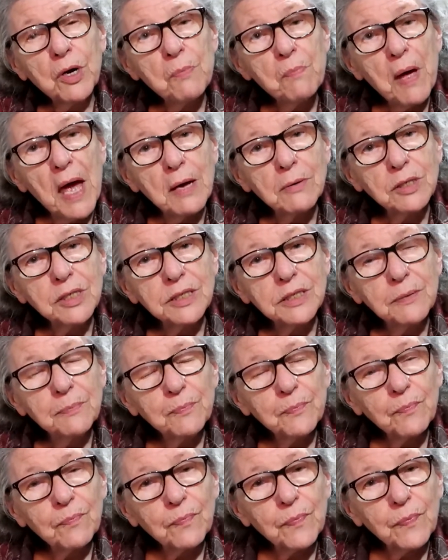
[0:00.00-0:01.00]
about
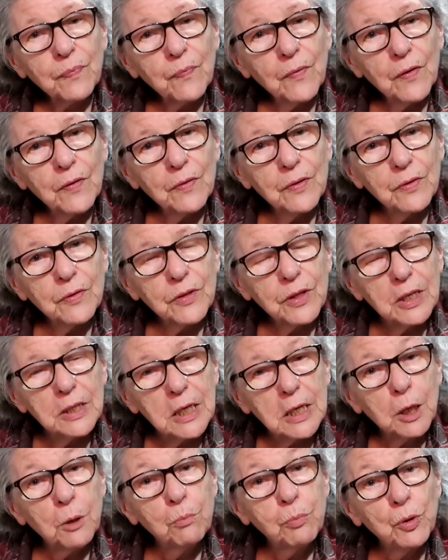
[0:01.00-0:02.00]
the
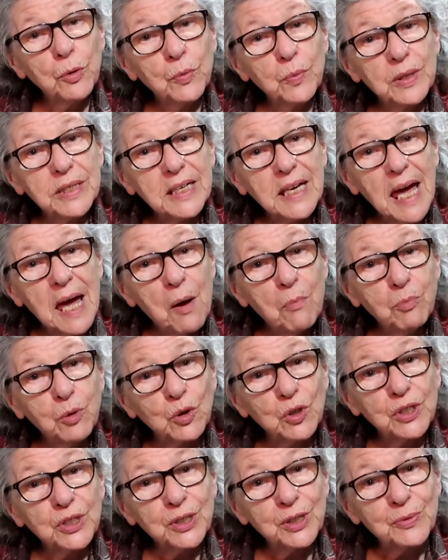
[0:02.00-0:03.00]
little boy with the
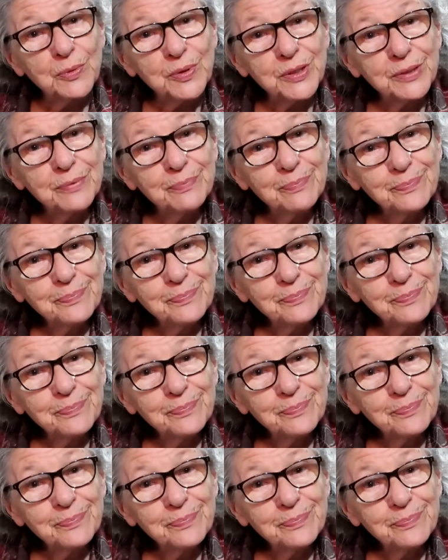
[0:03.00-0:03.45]
cowboy suit?